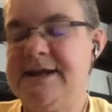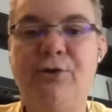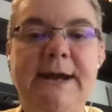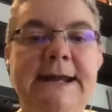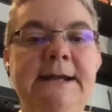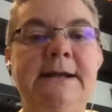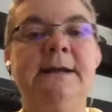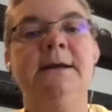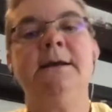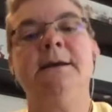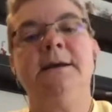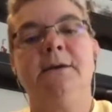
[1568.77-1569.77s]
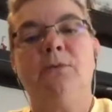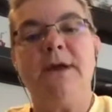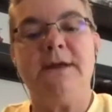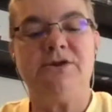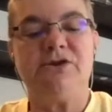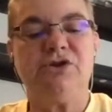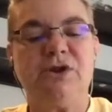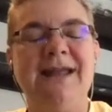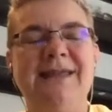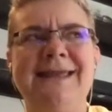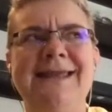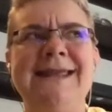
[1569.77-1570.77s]
Robeson Green, which
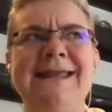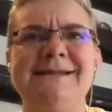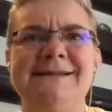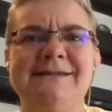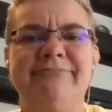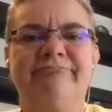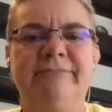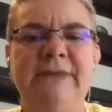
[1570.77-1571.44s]
I think he's